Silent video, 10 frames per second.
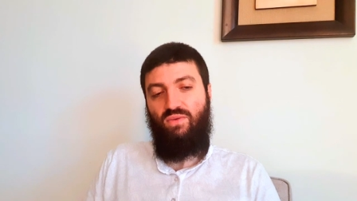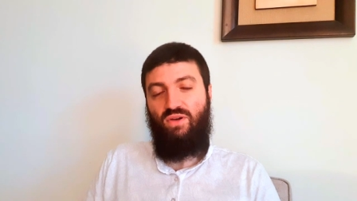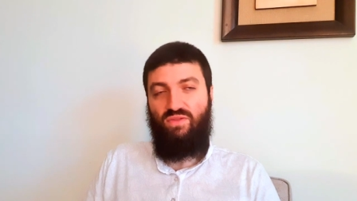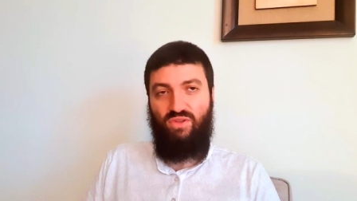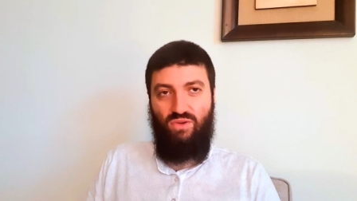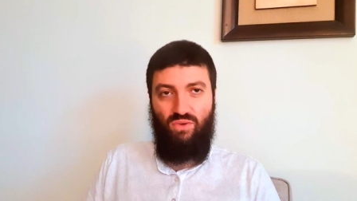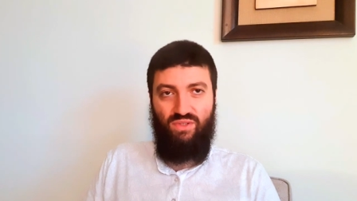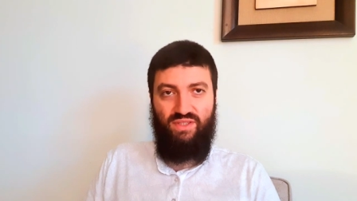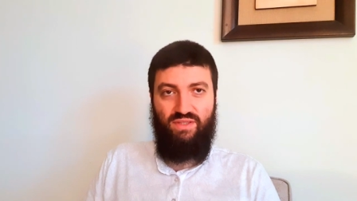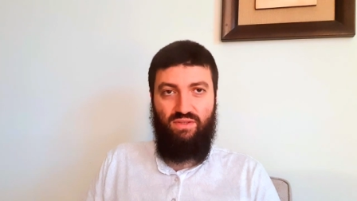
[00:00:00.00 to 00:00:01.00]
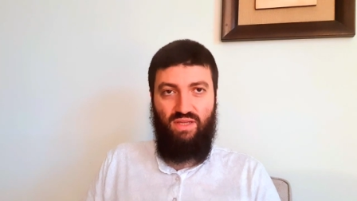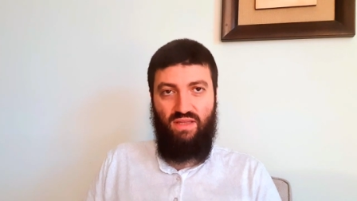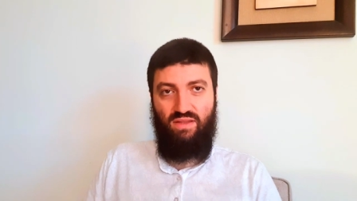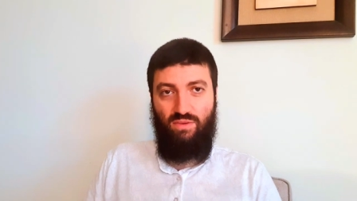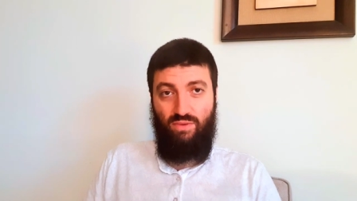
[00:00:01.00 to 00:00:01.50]
one of the goals is to
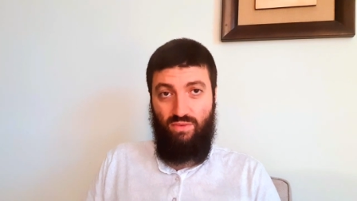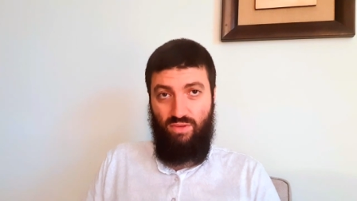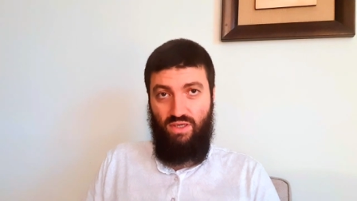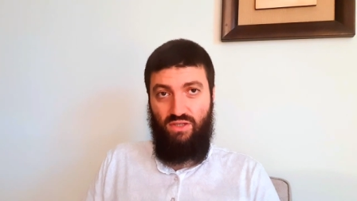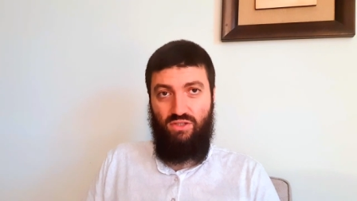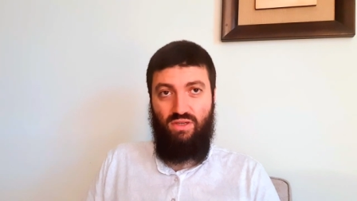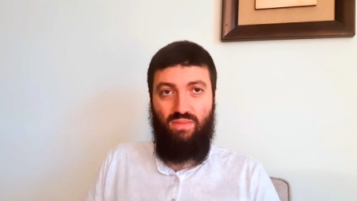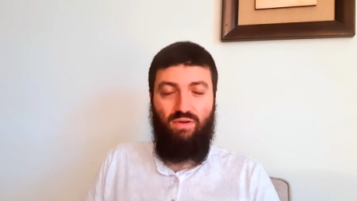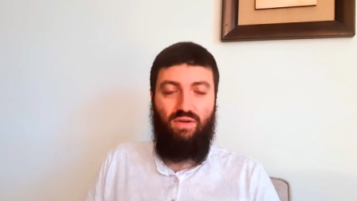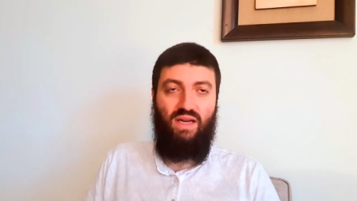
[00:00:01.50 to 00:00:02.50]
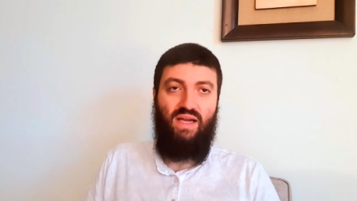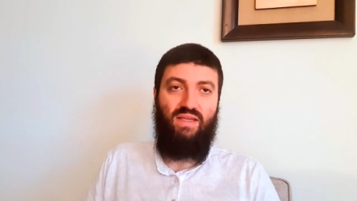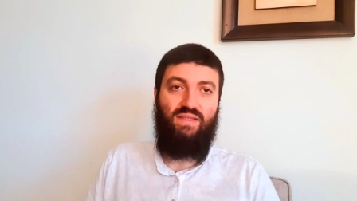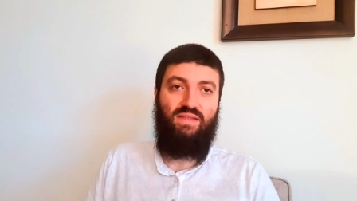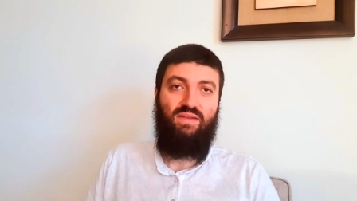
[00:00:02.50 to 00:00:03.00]
get the religion
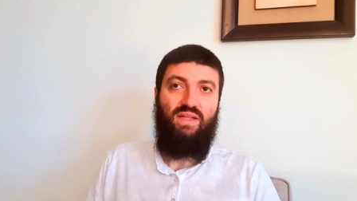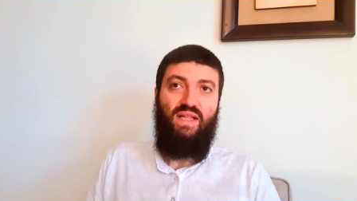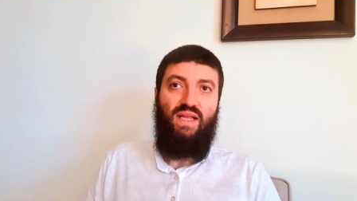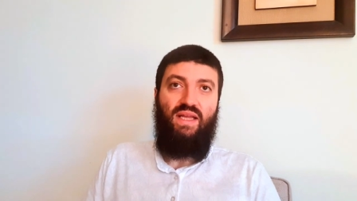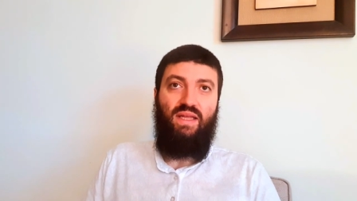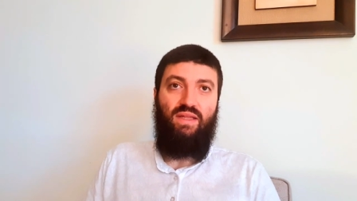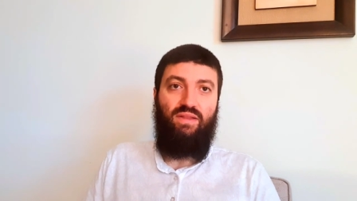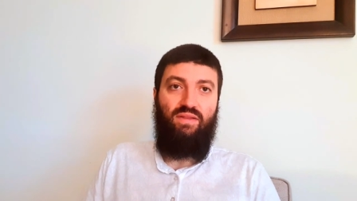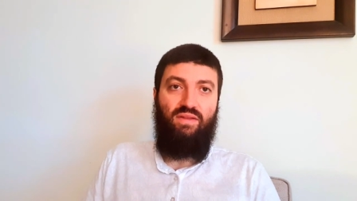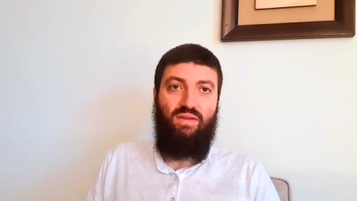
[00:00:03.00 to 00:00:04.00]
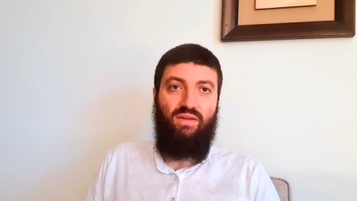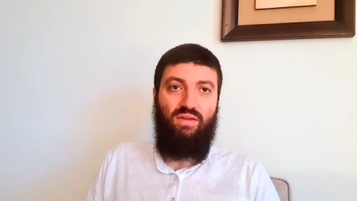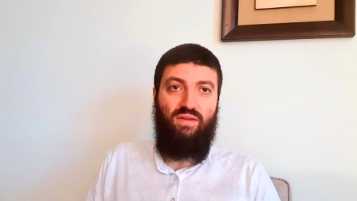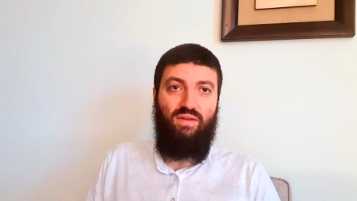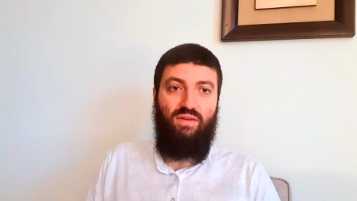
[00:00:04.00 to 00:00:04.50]
liberalized and
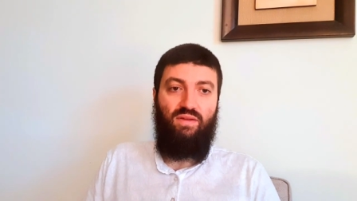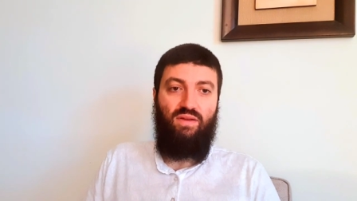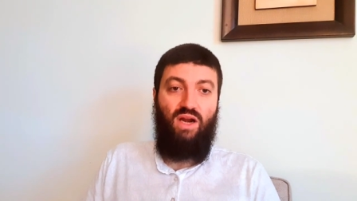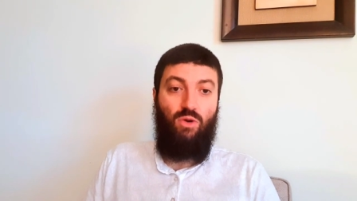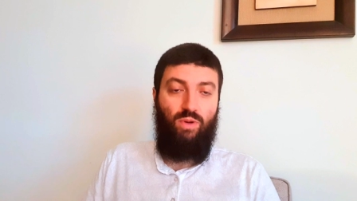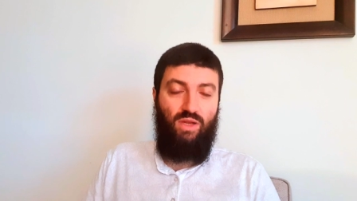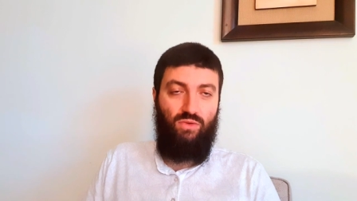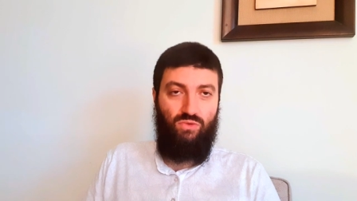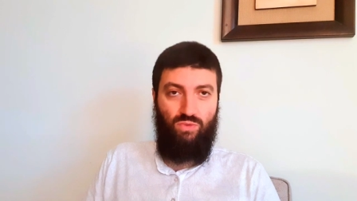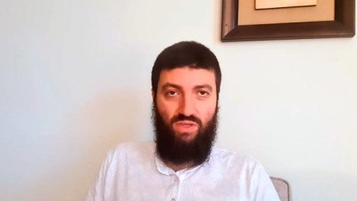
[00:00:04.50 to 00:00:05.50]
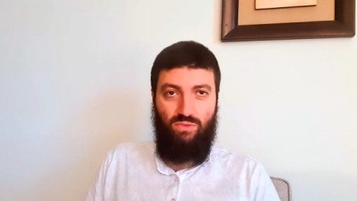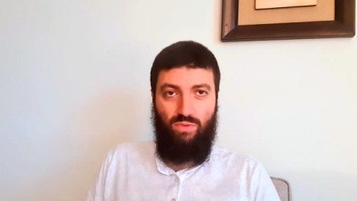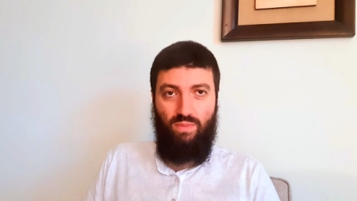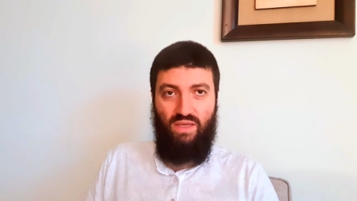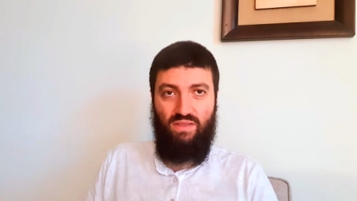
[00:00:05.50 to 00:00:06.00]
the uh, Arab countries
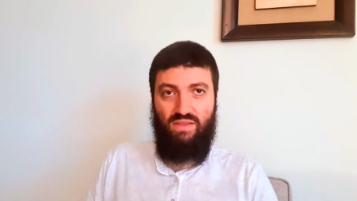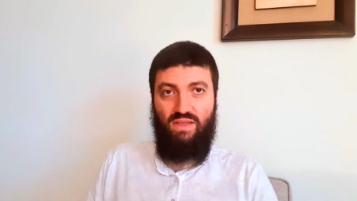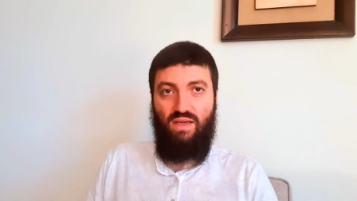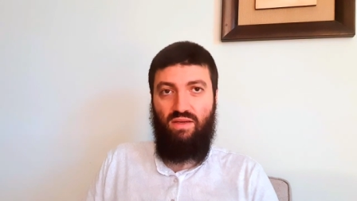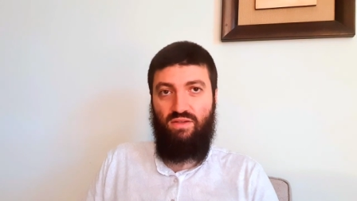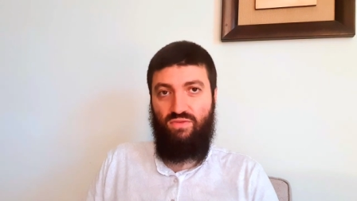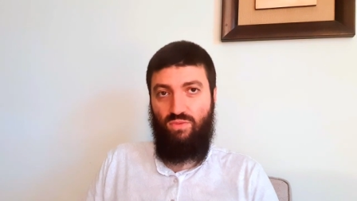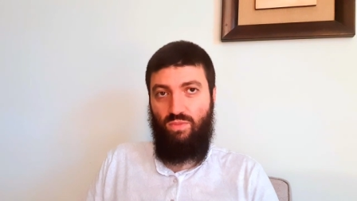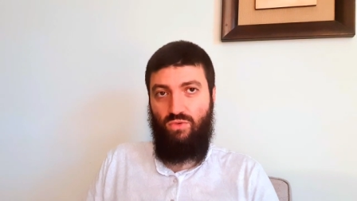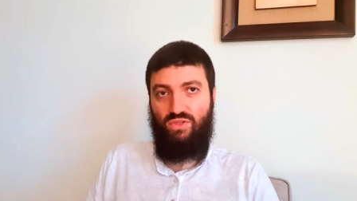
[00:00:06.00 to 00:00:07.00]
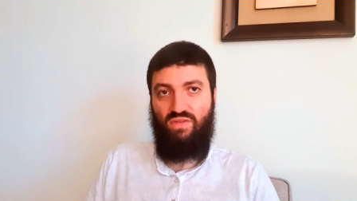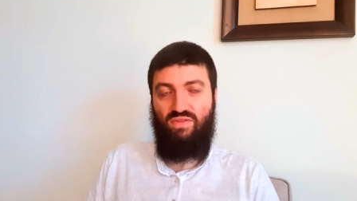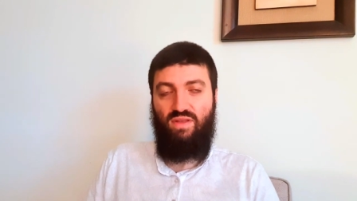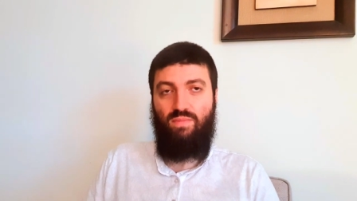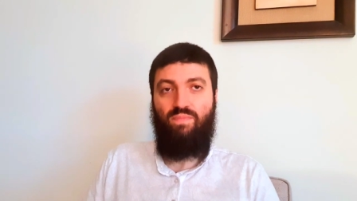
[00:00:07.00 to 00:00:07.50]
remained silent for most
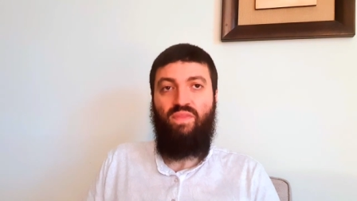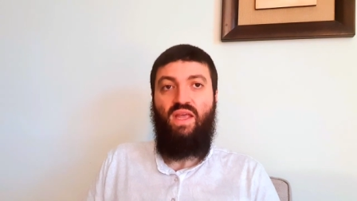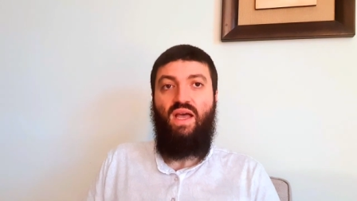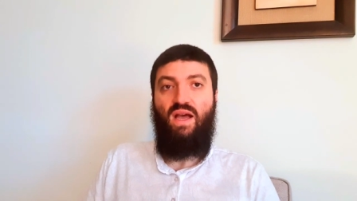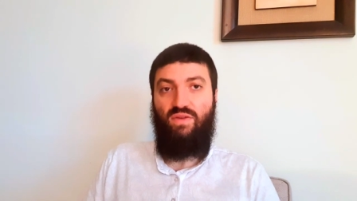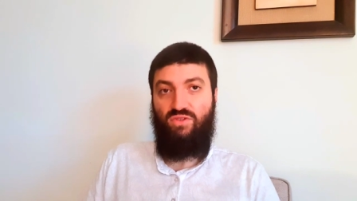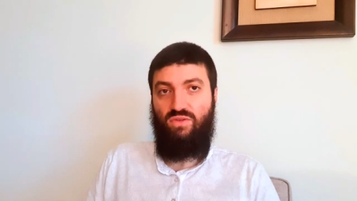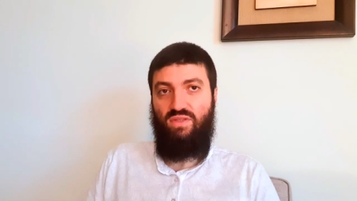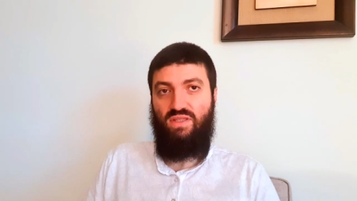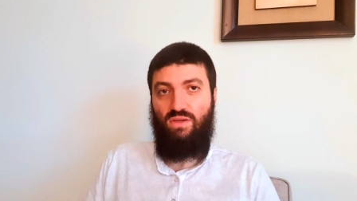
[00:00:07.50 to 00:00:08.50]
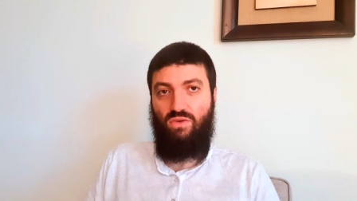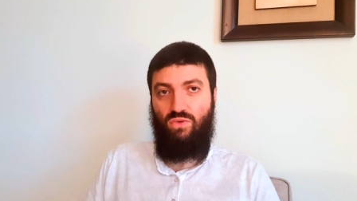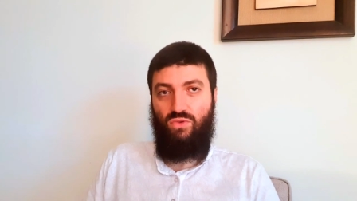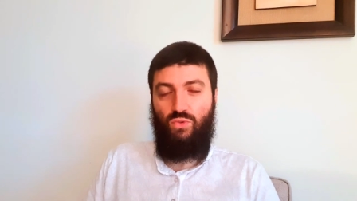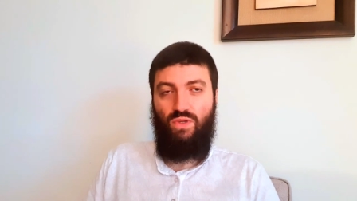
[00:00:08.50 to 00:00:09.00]
of them after these
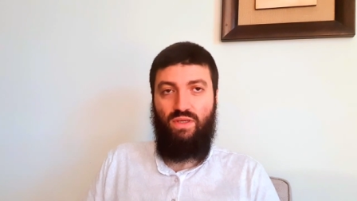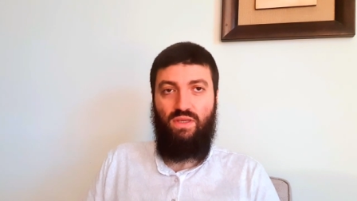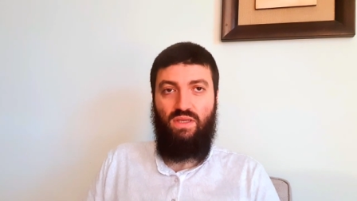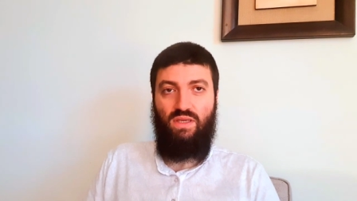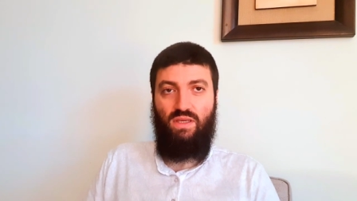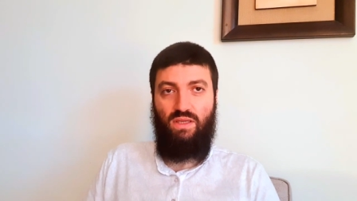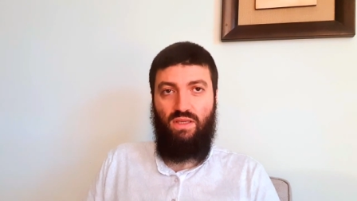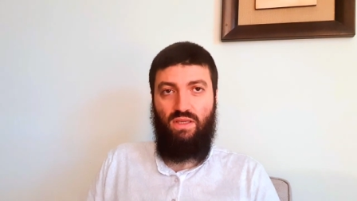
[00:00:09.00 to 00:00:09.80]
accords went uh,